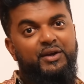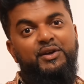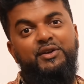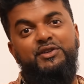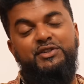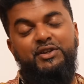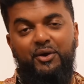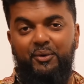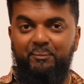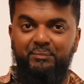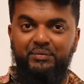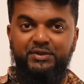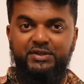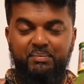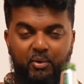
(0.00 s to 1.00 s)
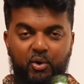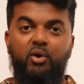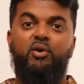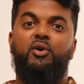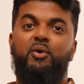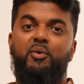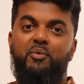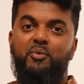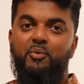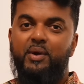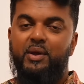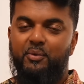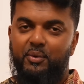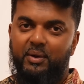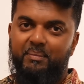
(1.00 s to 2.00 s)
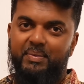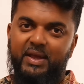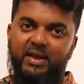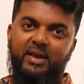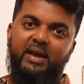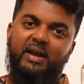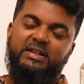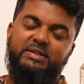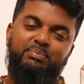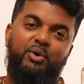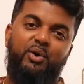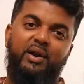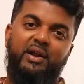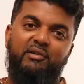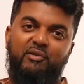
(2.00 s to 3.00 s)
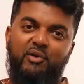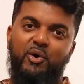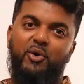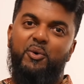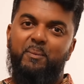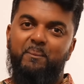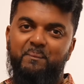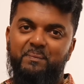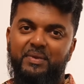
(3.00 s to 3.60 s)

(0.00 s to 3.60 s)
So, tomorrow we will be exploring Rome.